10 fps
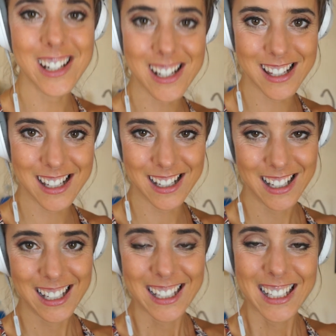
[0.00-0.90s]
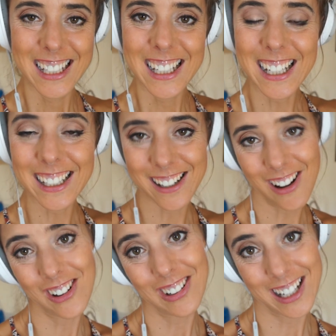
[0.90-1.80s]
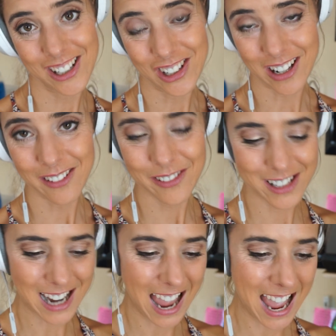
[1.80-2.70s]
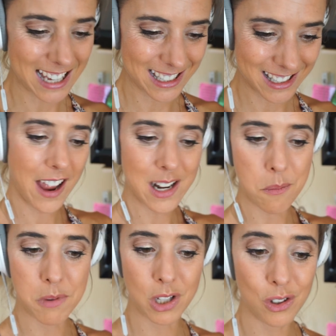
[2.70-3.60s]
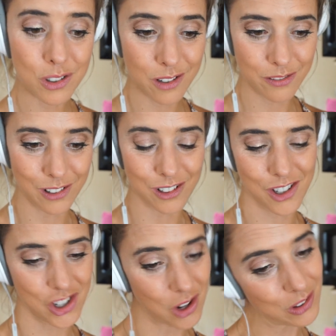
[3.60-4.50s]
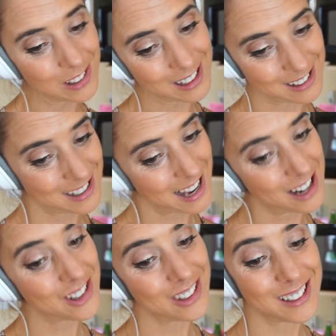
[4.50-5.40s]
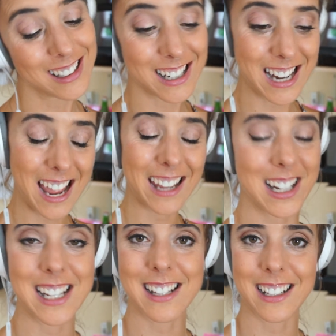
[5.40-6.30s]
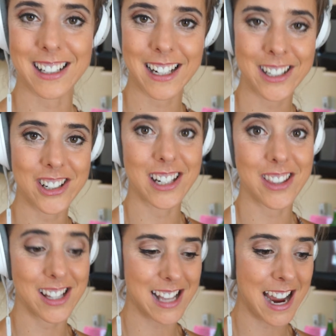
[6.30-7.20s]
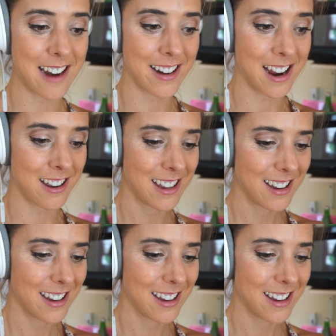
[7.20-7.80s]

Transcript: Just in holy shift and had a beautiful shoulder session today, releasing tension in this area